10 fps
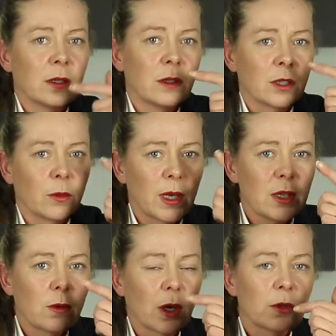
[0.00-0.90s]
So when
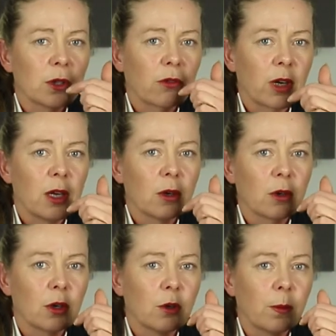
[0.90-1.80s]
you go to create your
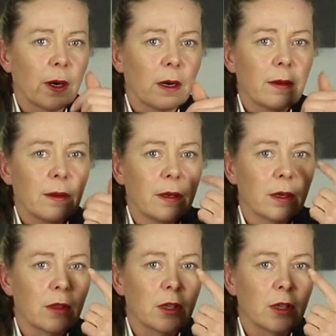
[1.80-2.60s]
coupon, at the